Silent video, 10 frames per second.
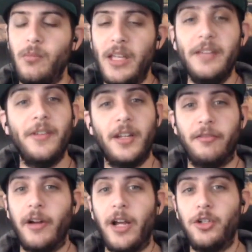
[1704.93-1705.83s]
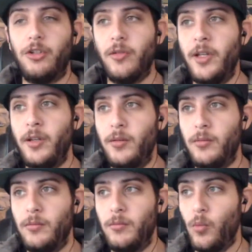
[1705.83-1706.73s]
even if Roundtree
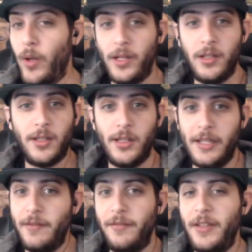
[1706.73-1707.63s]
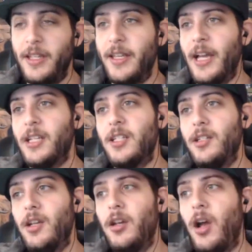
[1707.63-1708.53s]
wins, even if he
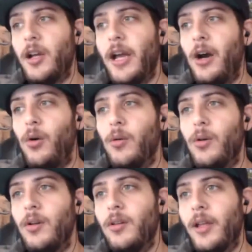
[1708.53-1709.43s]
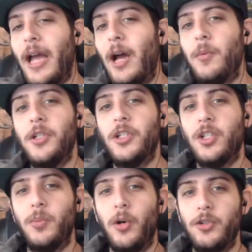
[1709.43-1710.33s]
gets a knockout, like, how much
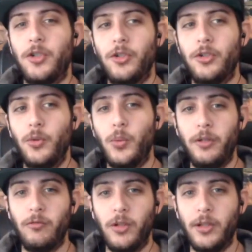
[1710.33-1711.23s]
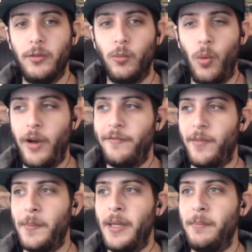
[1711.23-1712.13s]
exposure do we really want
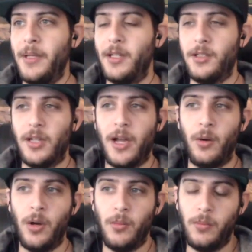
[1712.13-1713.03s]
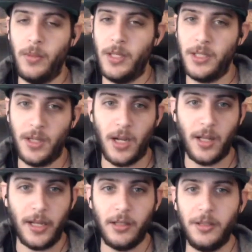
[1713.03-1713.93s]
from him? Because he's not
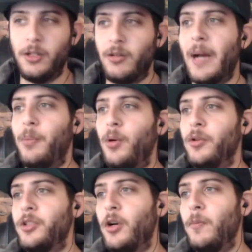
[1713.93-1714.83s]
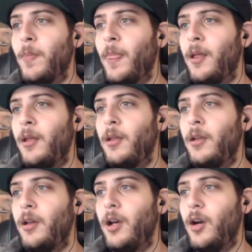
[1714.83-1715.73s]
likely to grapple. So
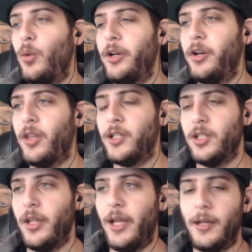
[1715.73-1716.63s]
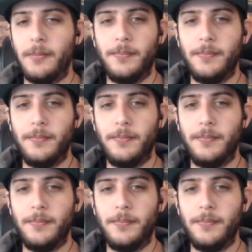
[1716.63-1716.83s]
what are your thoughts on that?